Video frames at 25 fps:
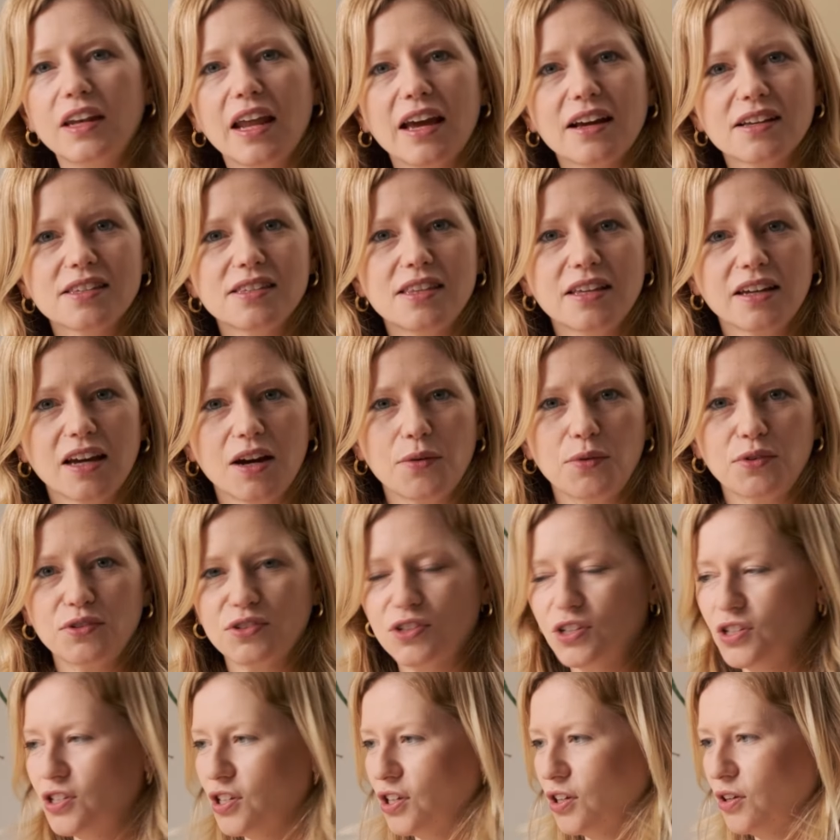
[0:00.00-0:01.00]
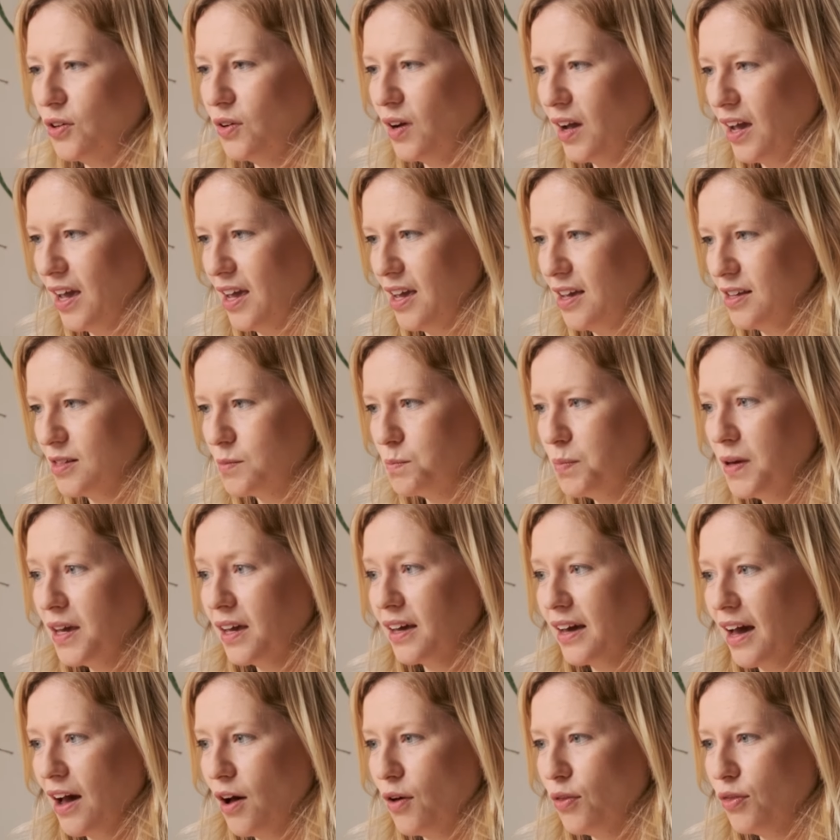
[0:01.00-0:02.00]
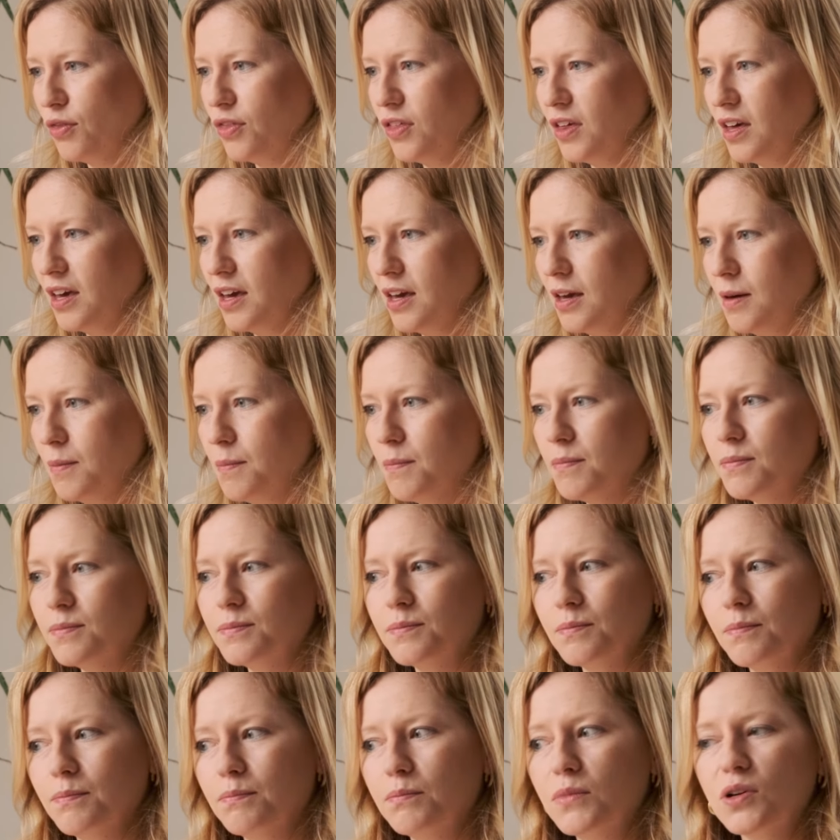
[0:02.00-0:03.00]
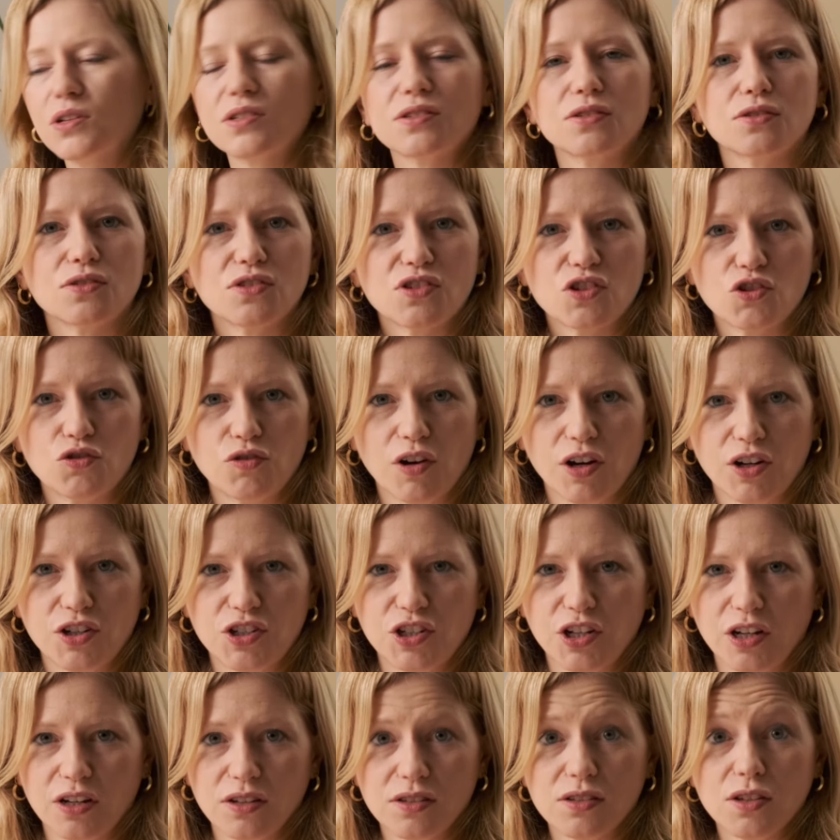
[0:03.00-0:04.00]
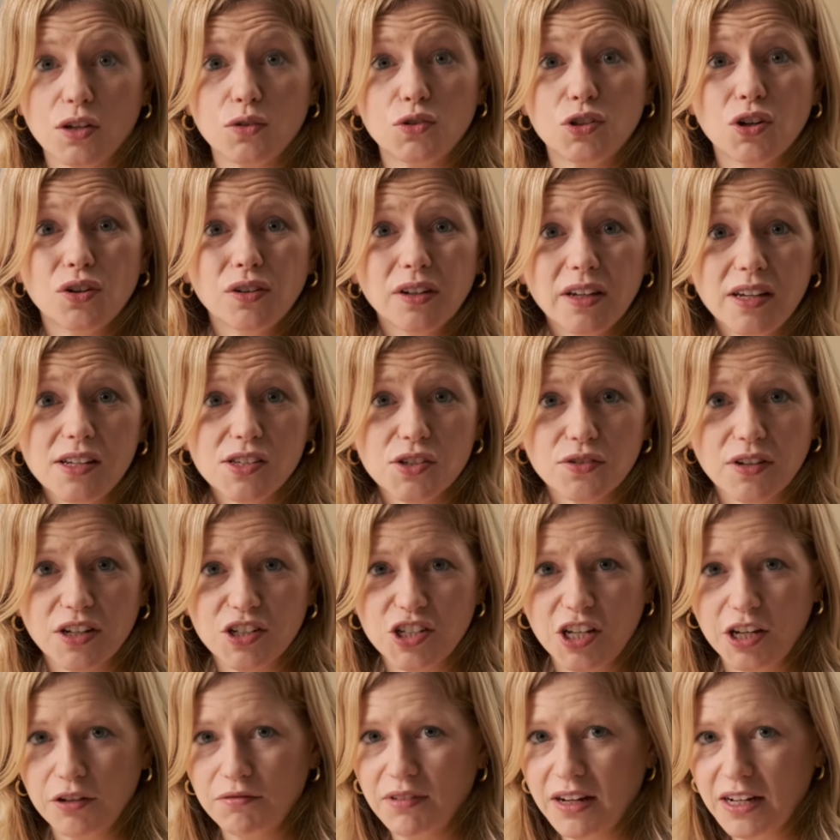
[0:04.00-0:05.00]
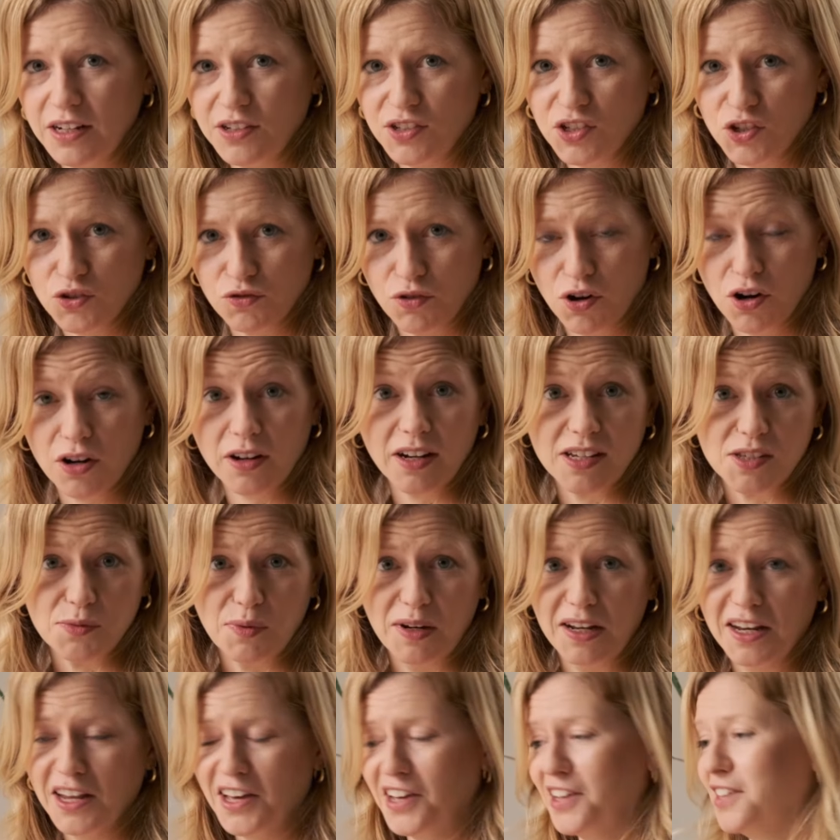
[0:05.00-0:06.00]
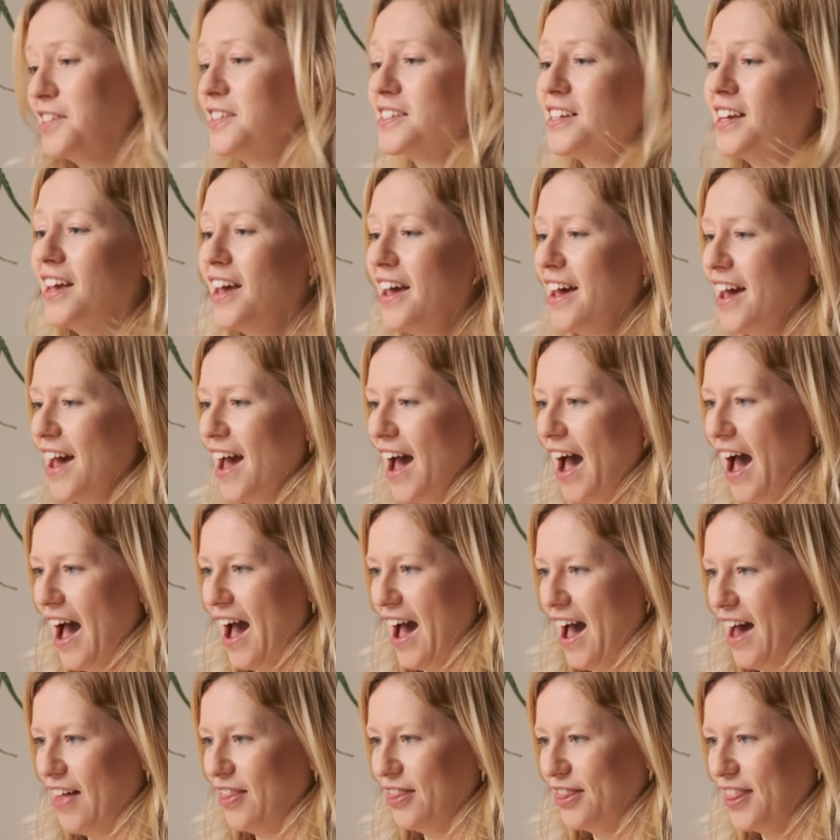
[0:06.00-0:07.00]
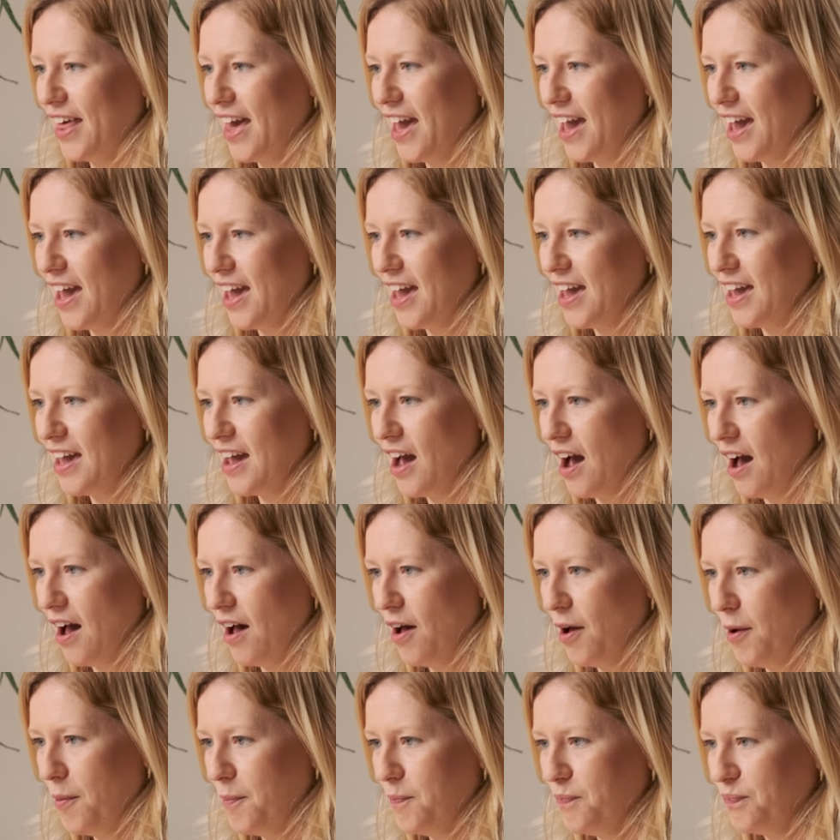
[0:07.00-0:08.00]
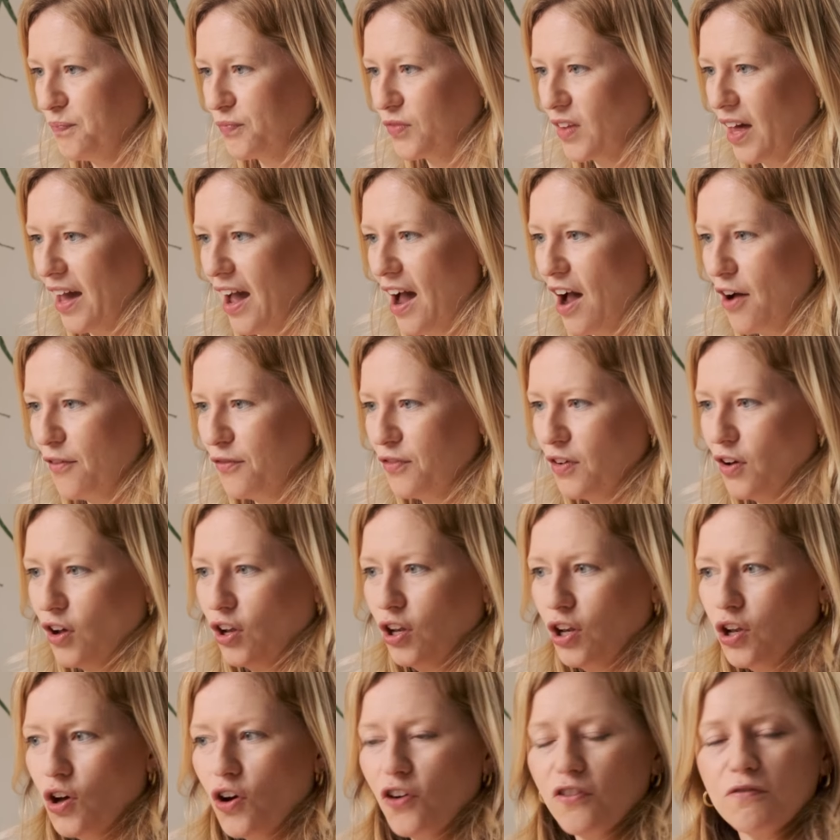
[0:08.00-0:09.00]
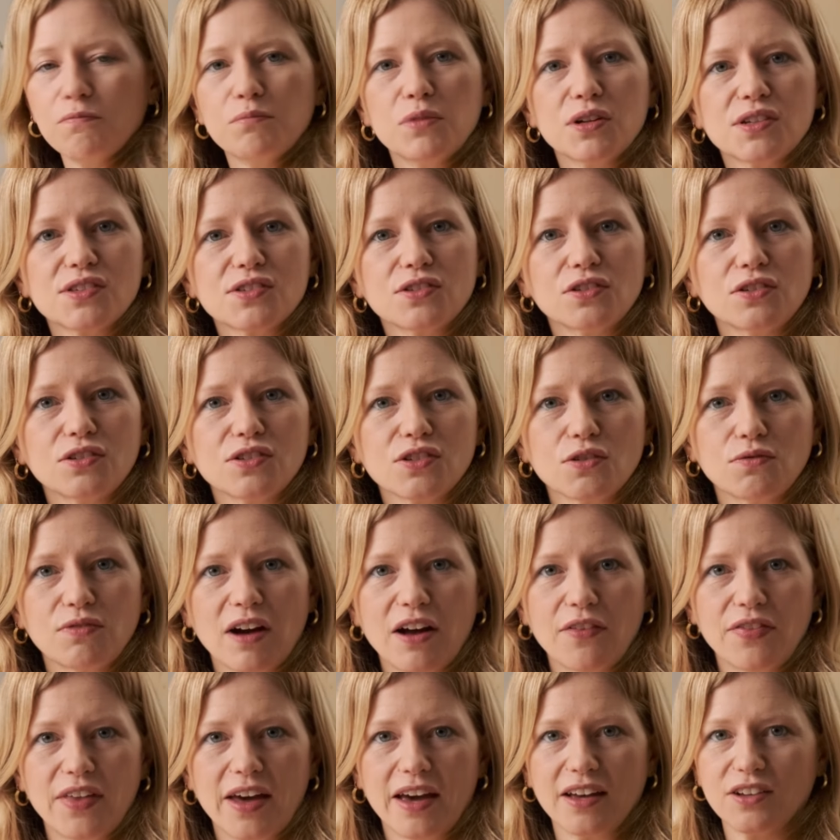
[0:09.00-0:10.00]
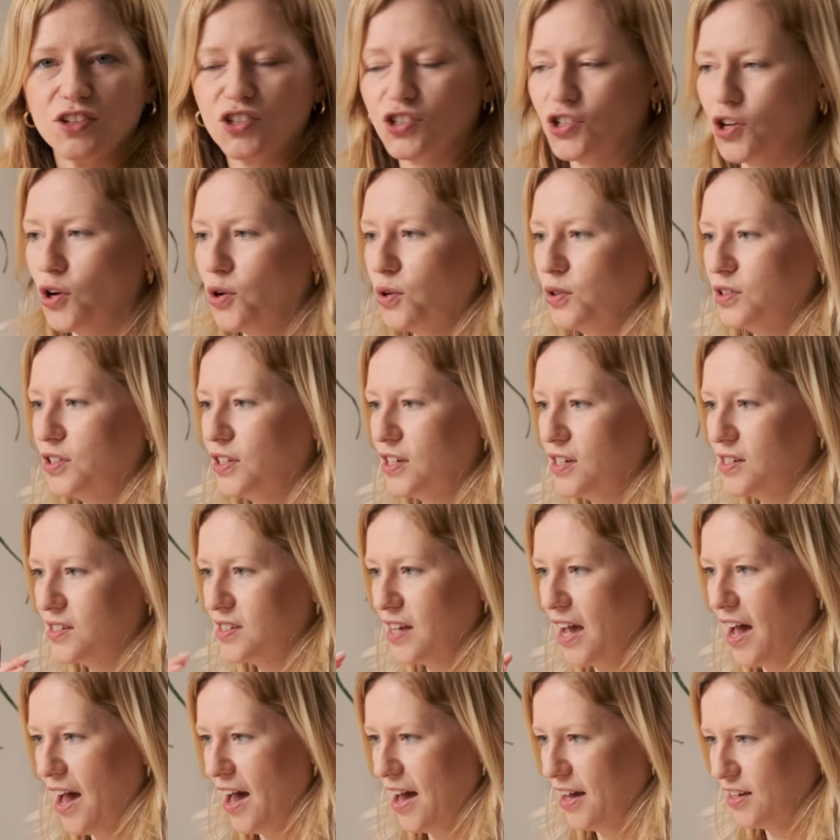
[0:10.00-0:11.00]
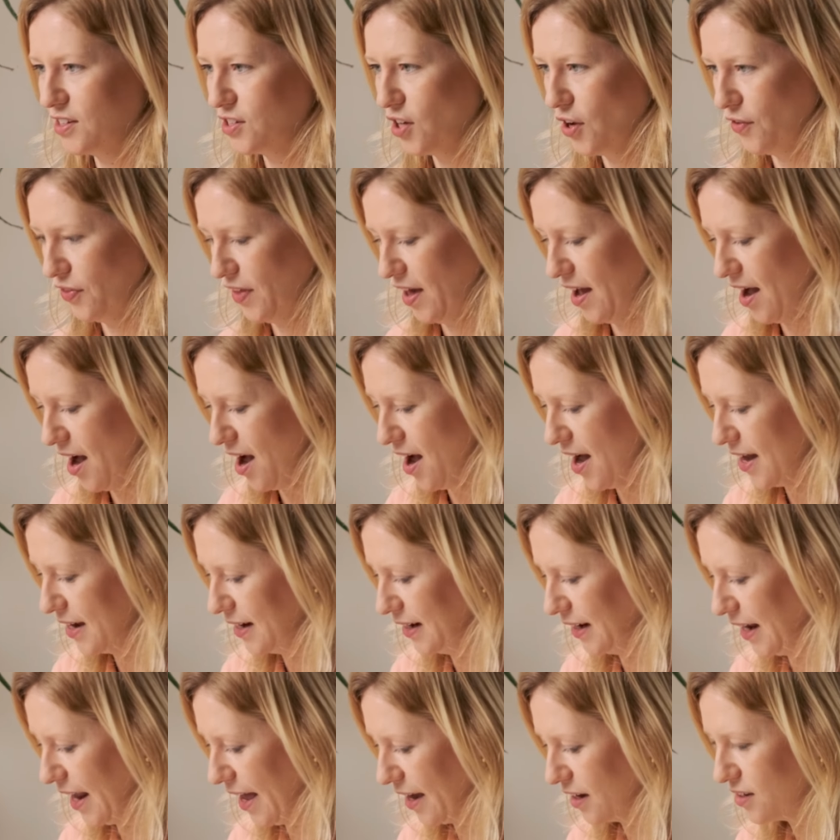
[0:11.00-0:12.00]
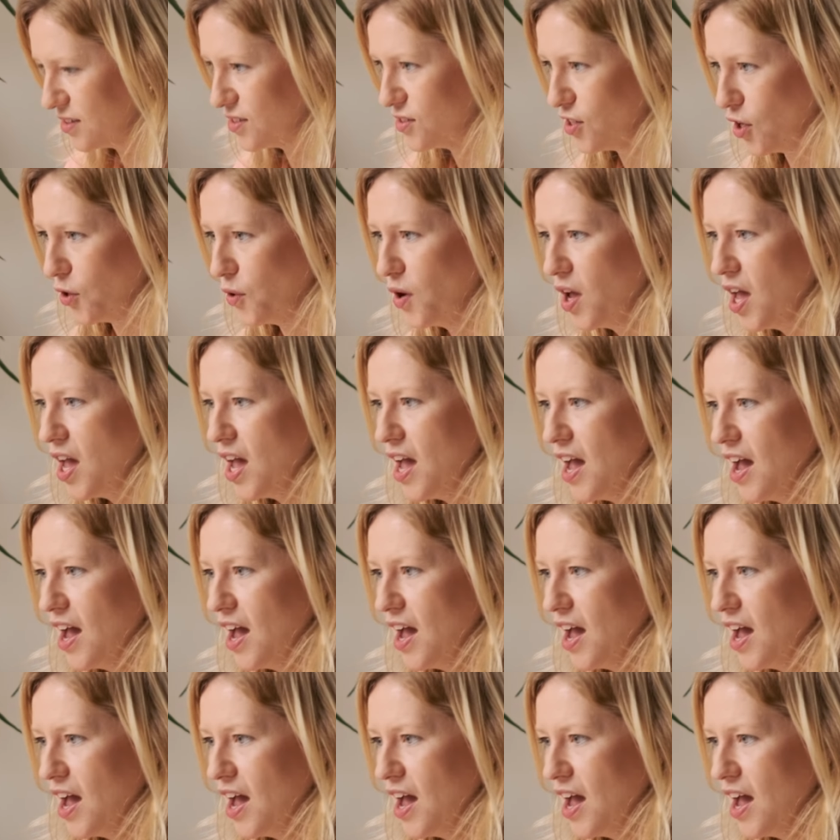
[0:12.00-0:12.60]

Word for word: next thing I want to do is pick out the muscle structure. So donkeys are actually really strong, as we learnt, and they um, have a lot of muscles around their shoulders and on their hind legs. So